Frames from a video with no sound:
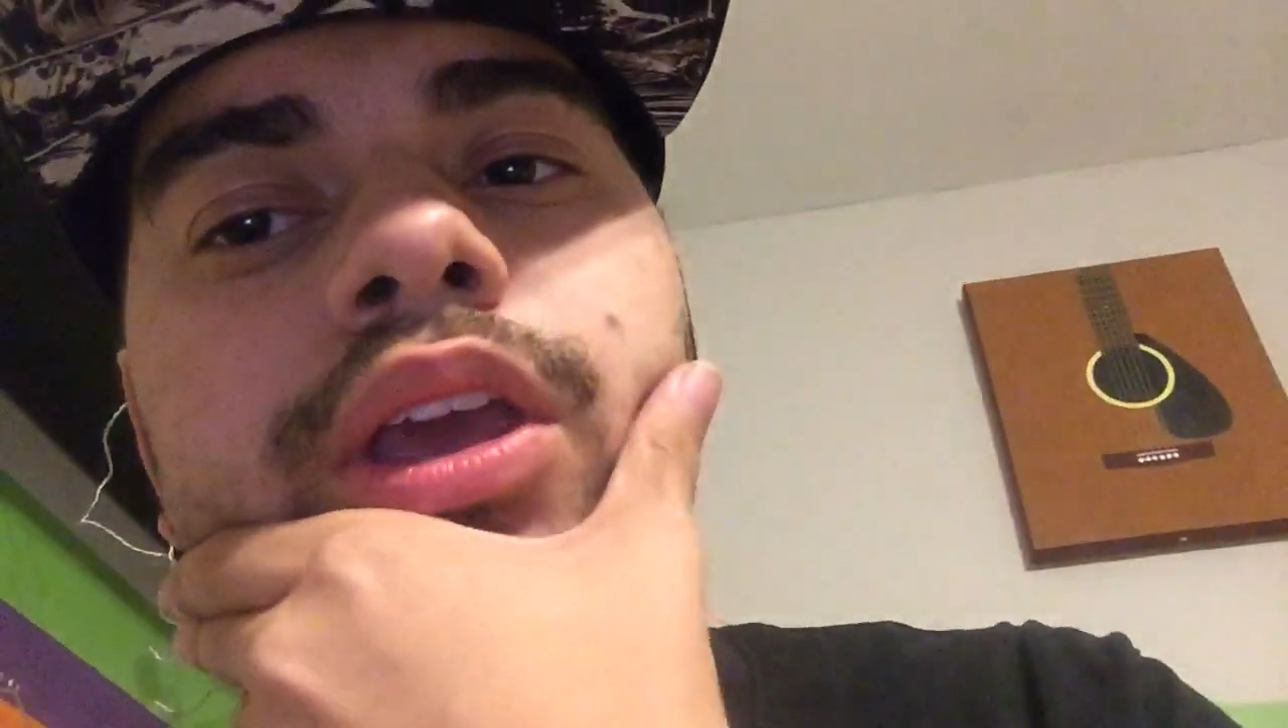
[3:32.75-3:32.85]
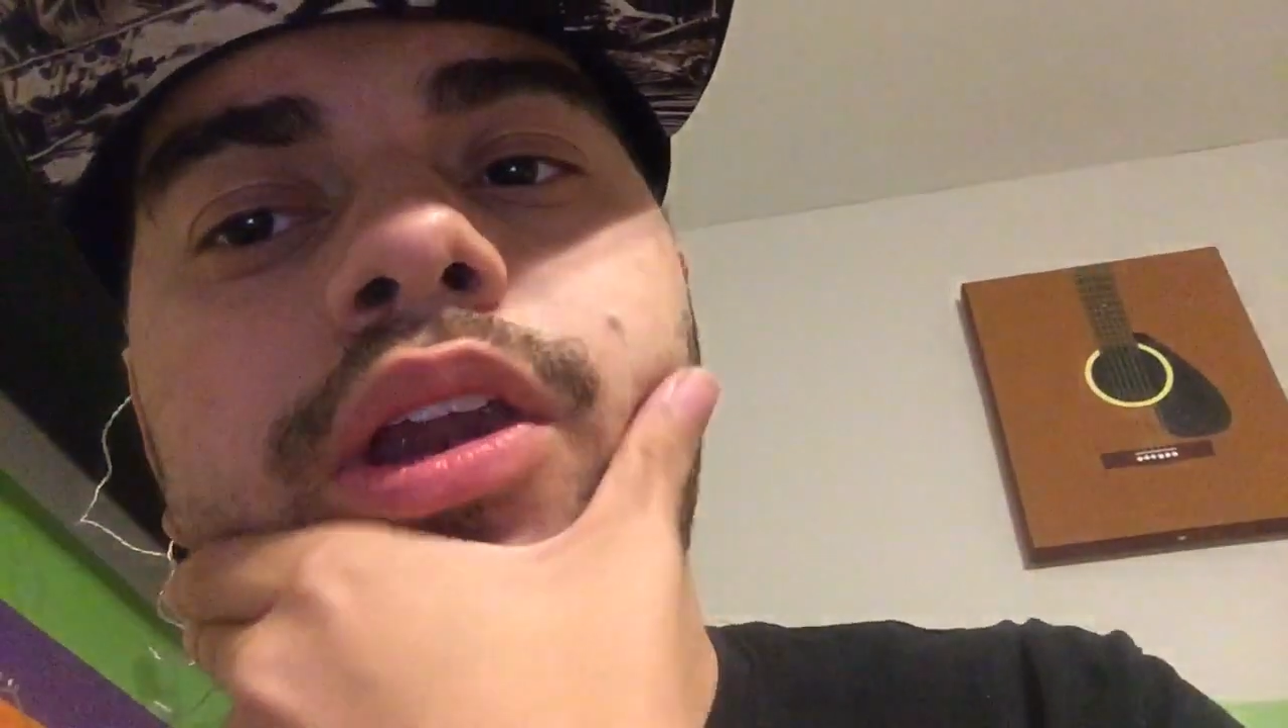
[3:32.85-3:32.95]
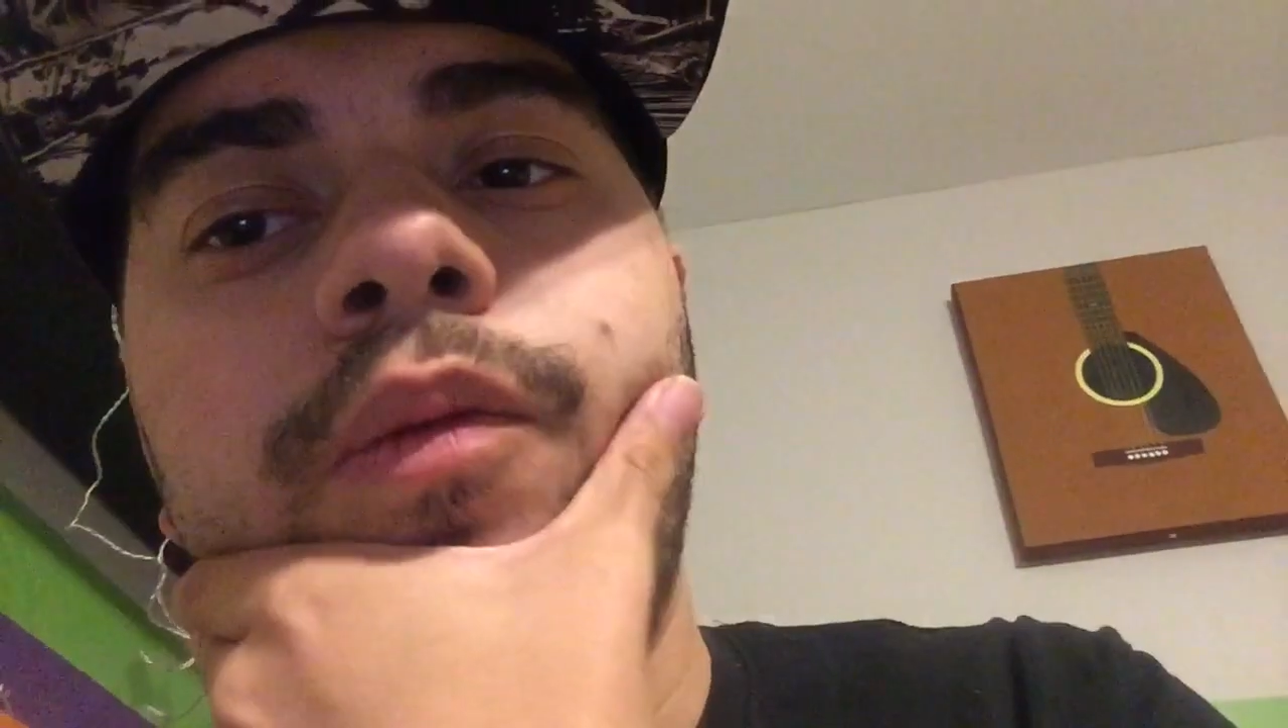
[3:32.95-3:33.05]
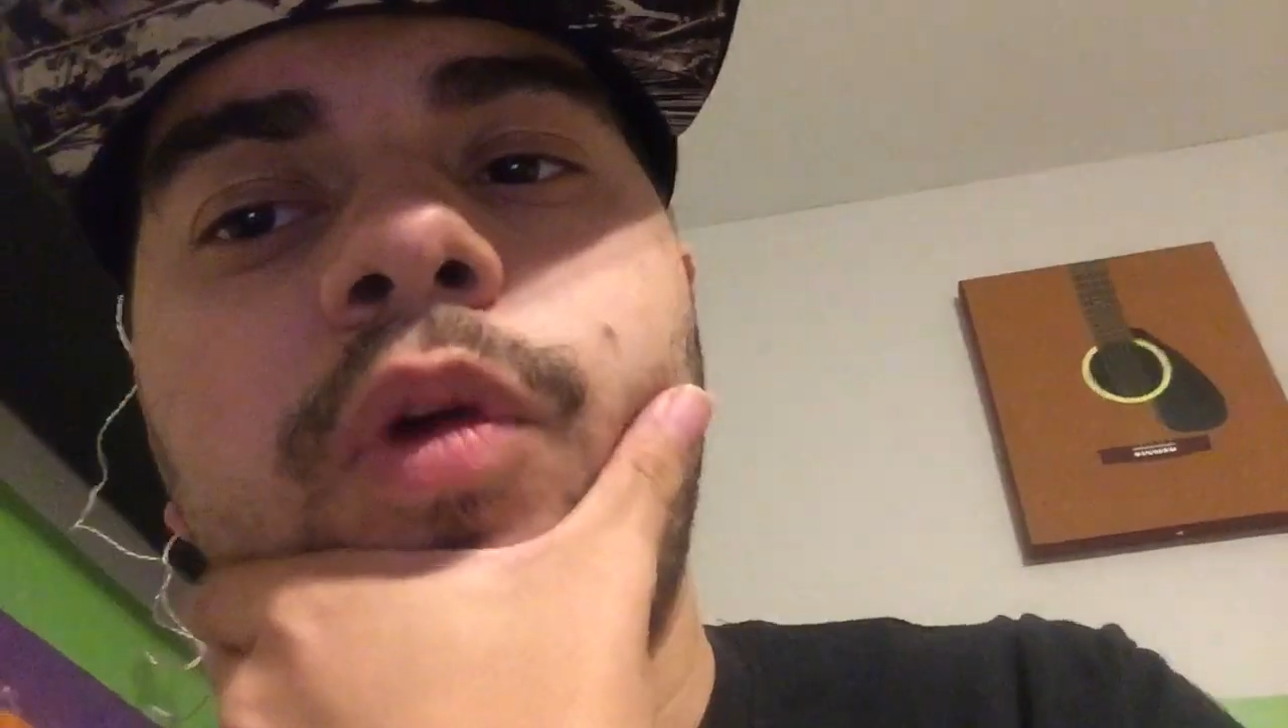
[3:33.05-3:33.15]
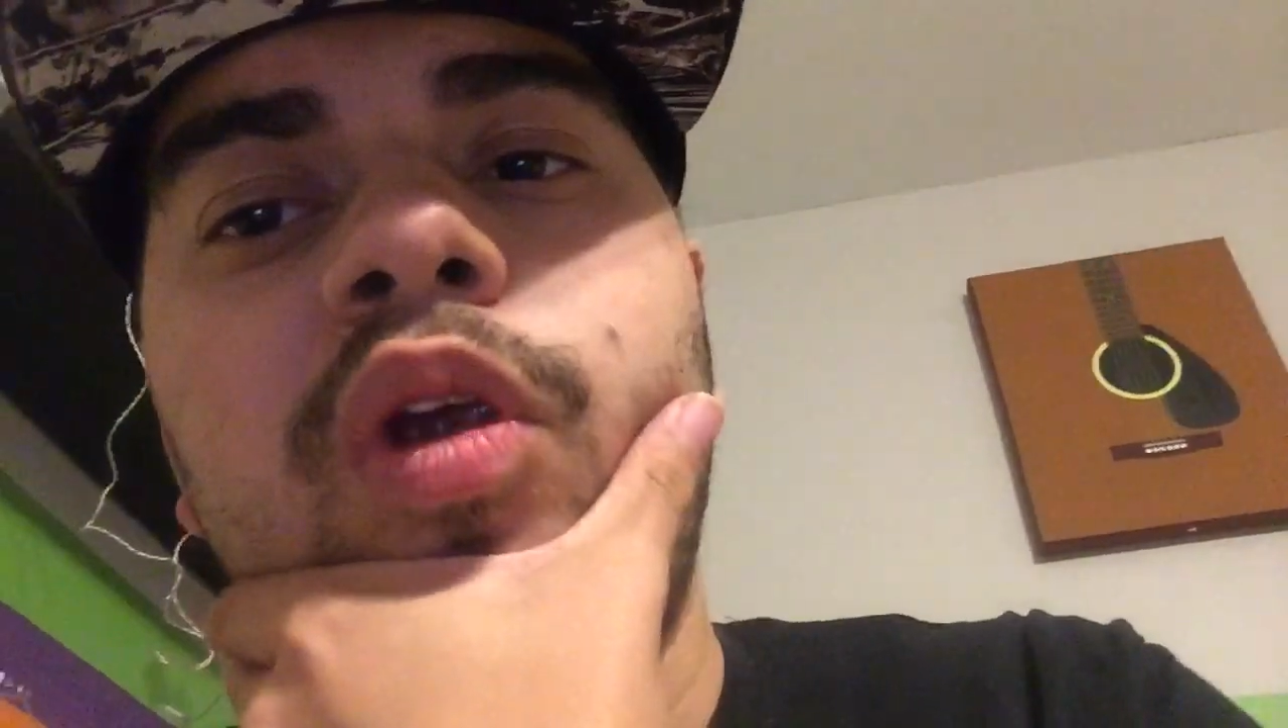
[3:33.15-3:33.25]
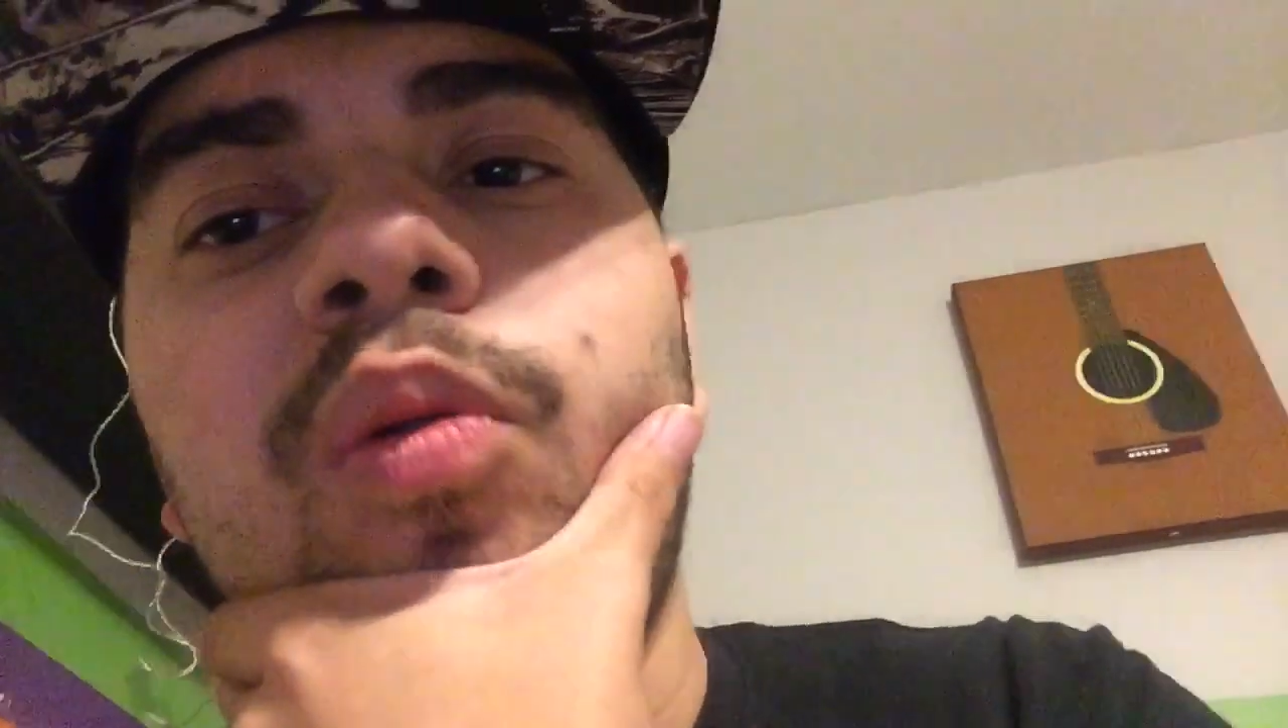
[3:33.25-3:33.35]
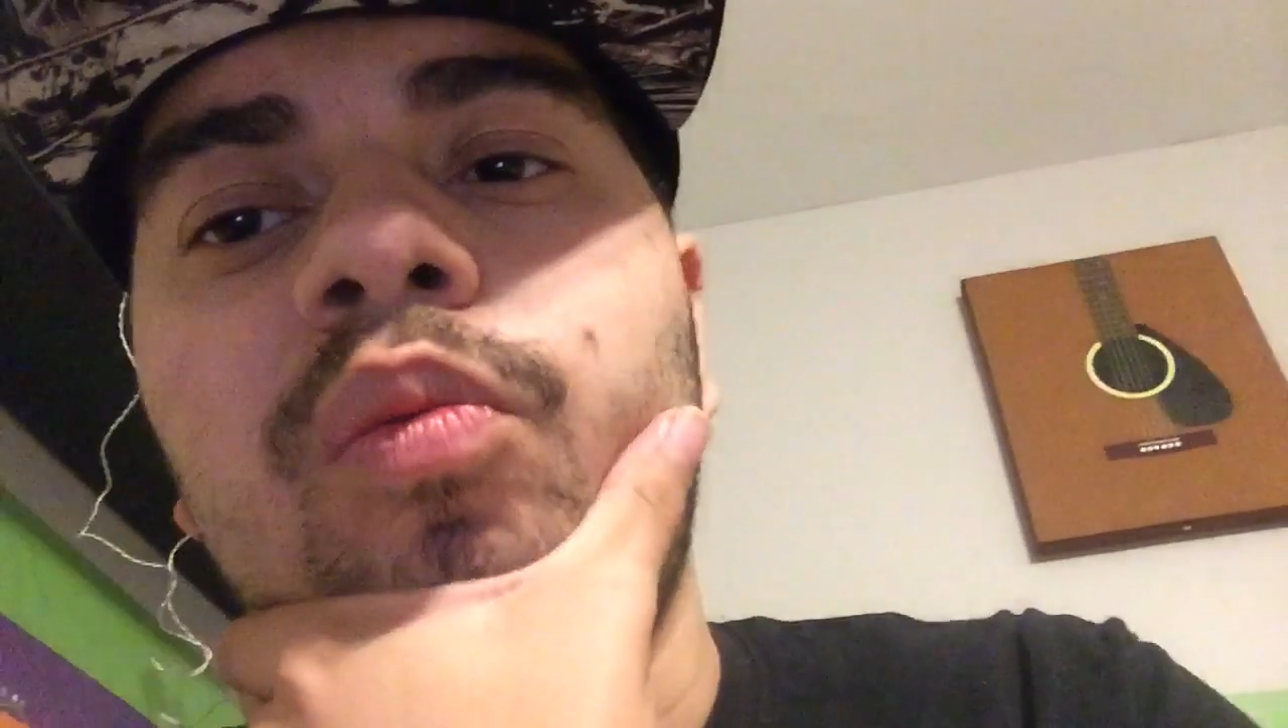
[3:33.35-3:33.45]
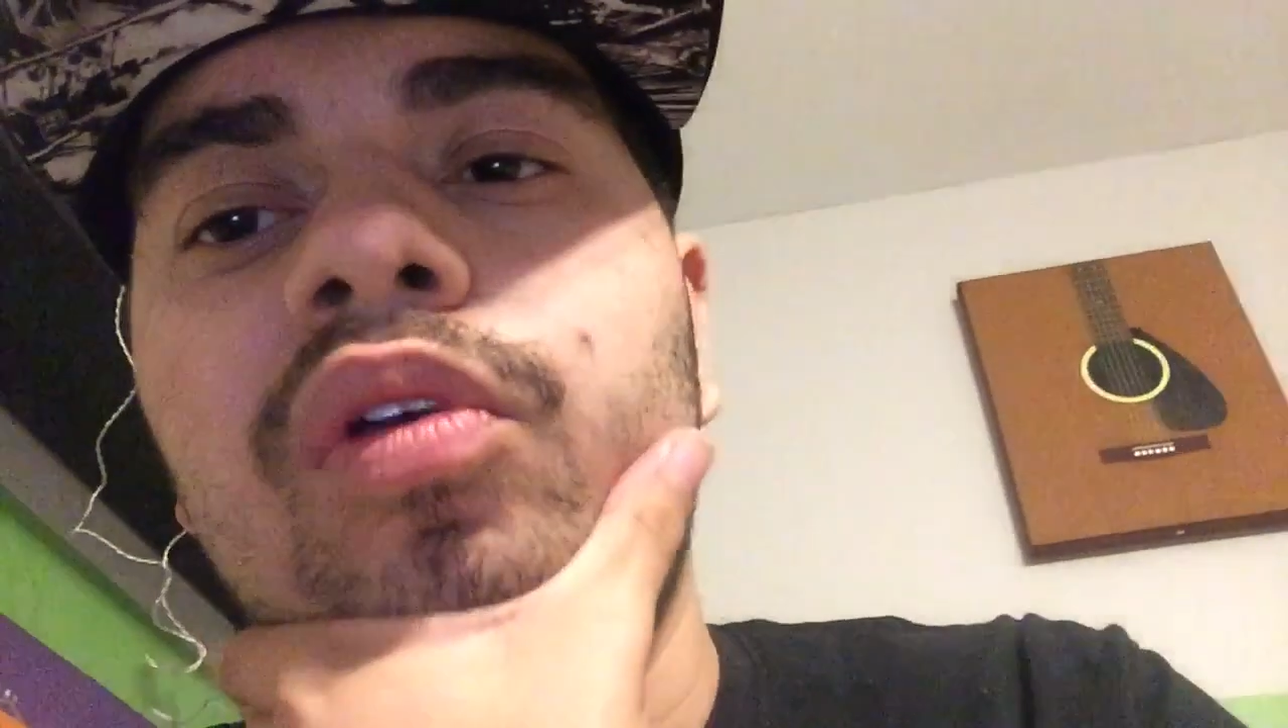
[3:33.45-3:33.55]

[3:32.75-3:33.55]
getting random